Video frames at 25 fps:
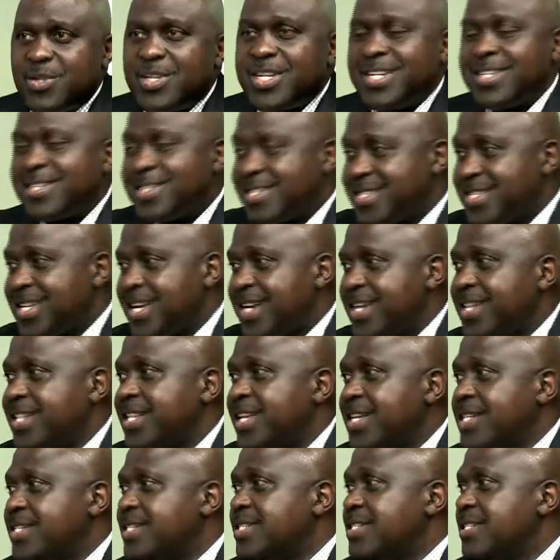It's not
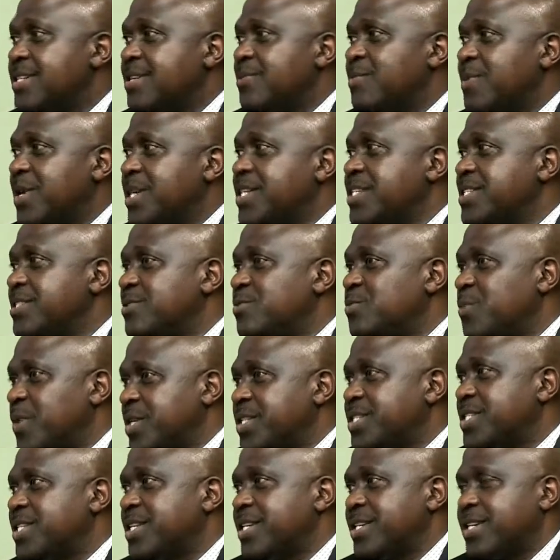necessary that what is
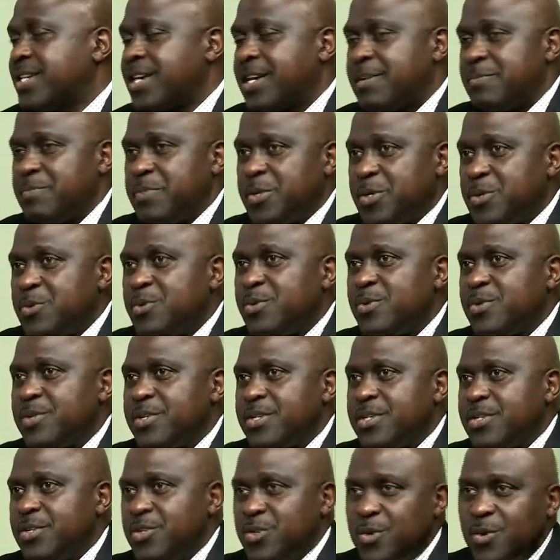Western can be
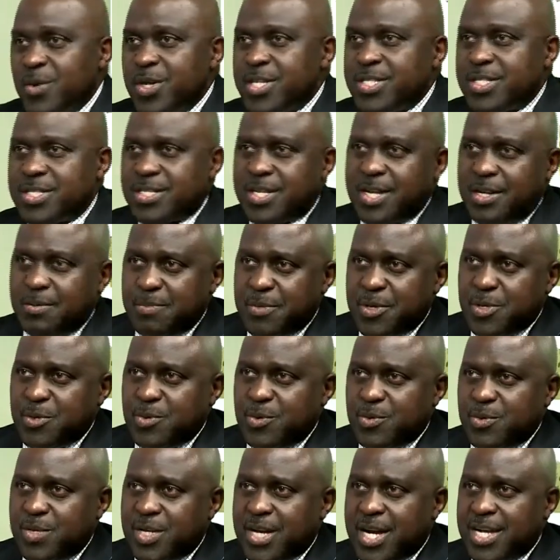good. Yours can be
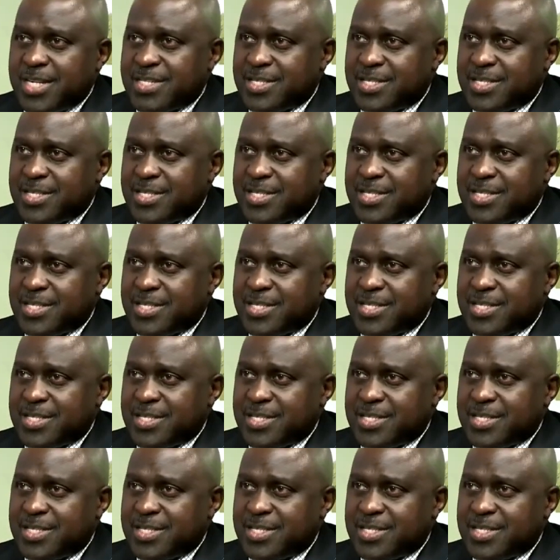good.